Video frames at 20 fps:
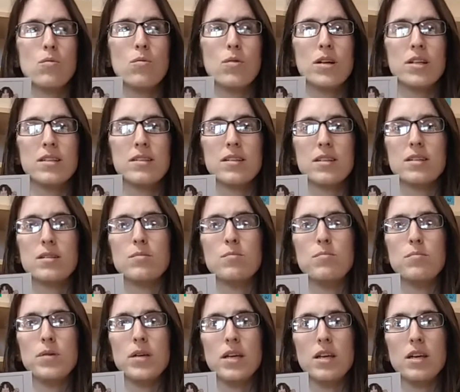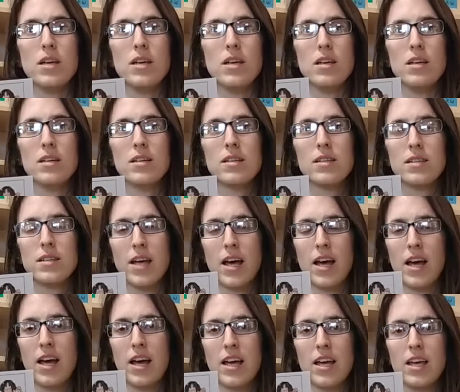What does B
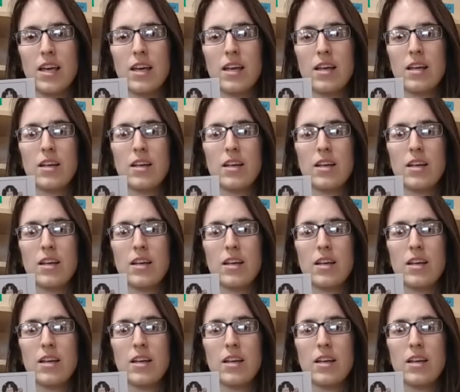say?